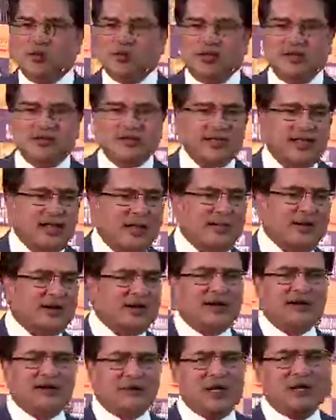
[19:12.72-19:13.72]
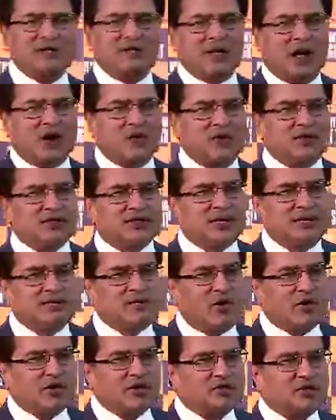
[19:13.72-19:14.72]
he said, I mean, typically we always keep
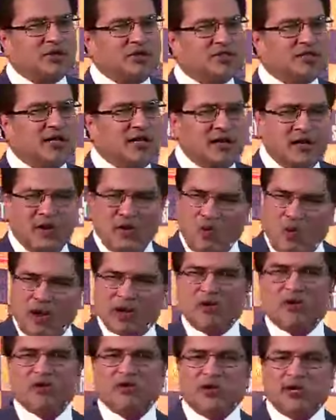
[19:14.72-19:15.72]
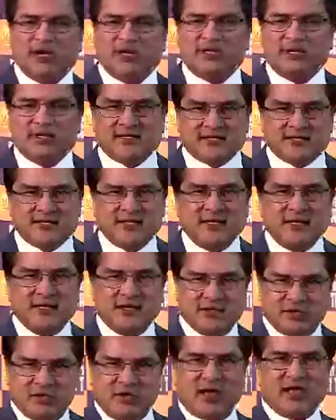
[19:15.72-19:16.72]
talking, so he said, why don't you read this?
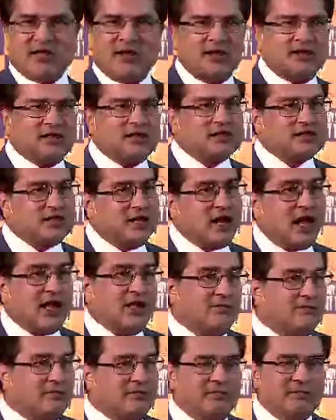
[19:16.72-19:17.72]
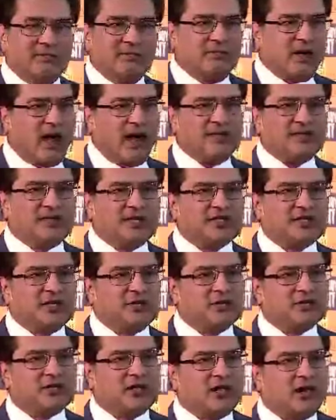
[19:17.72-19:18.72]
So I read this, and it
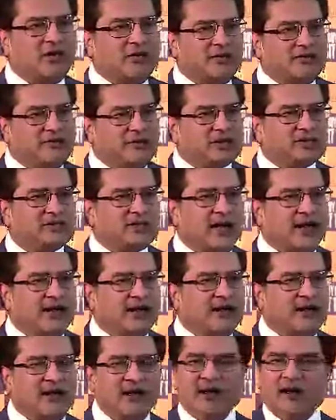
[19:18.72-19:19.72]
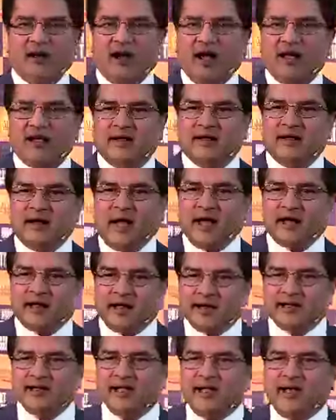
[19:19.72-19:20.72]
was love at first sight. I
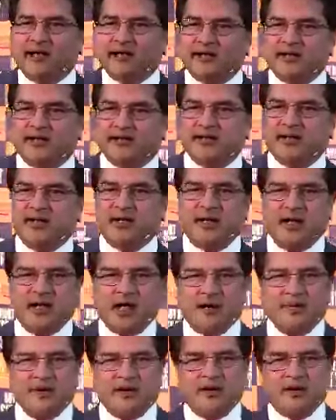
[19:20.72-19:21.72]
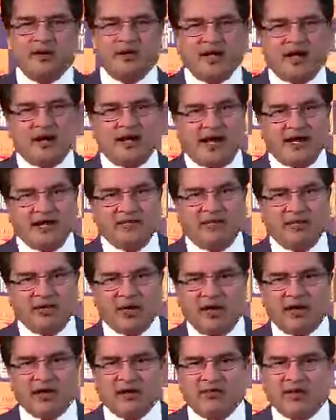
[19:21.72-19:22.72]
read the letters, I mean, that 94
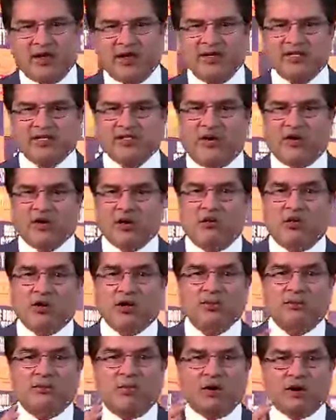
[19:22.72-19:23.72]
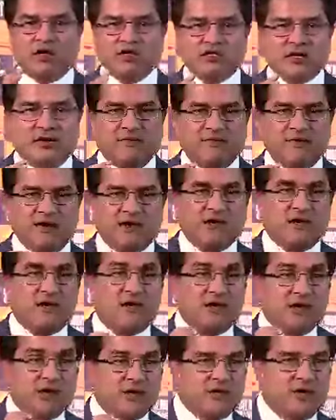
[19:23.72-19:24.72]
letter where he's talked about importance of return
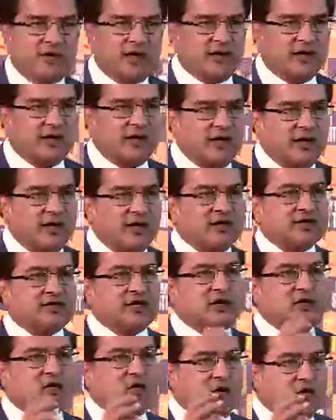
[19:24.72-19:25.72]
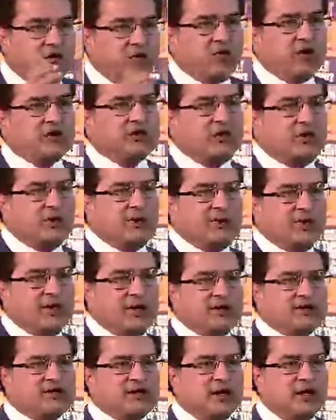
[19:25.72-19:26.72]
on equity. He said, don't focus on
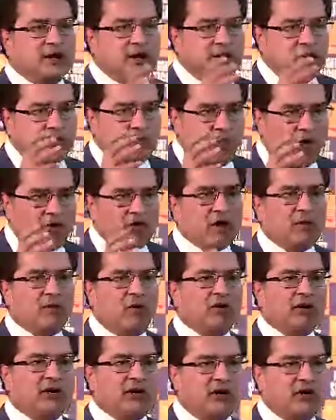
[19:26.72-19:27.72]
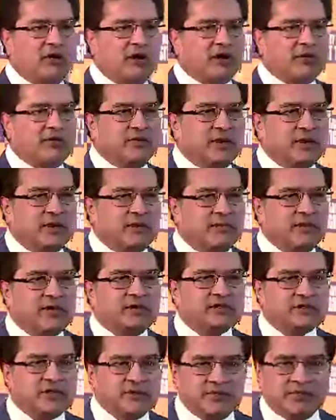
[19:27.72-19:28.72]
EPS, bother about return on equity,
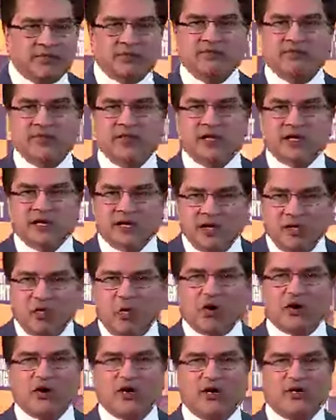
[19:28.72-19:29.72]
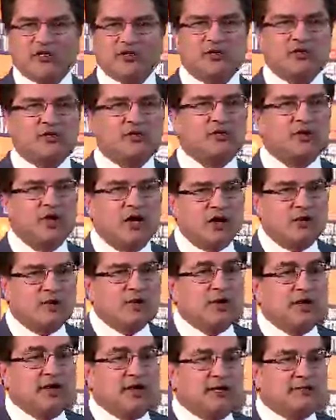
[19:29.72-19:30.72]
because he wanted us to,
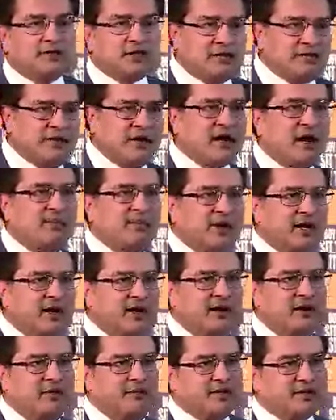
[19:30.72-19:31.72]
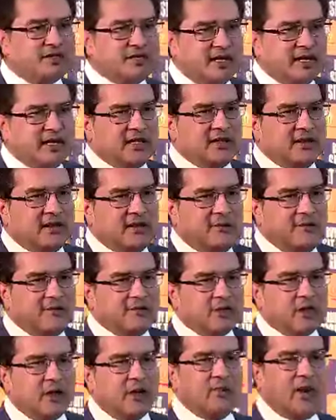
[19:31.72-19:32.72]
because he himself had committed mistake in the
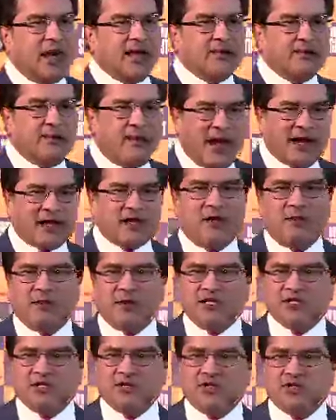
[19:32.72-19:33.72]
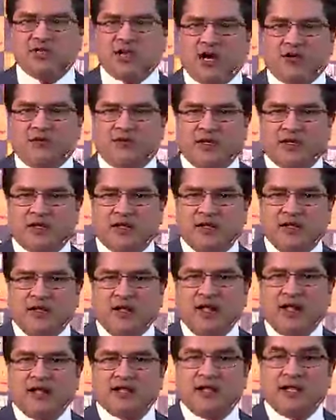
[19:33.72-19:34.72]
buying bad companies to start with,
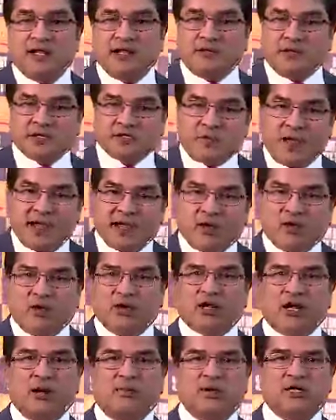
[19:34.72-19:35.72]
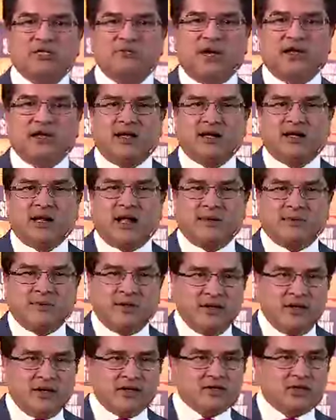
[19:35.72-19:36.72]
and then he was buying good companies by that time.
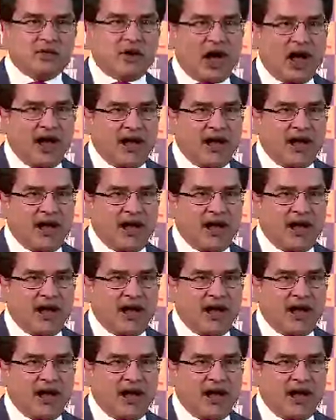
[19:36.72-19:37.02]
So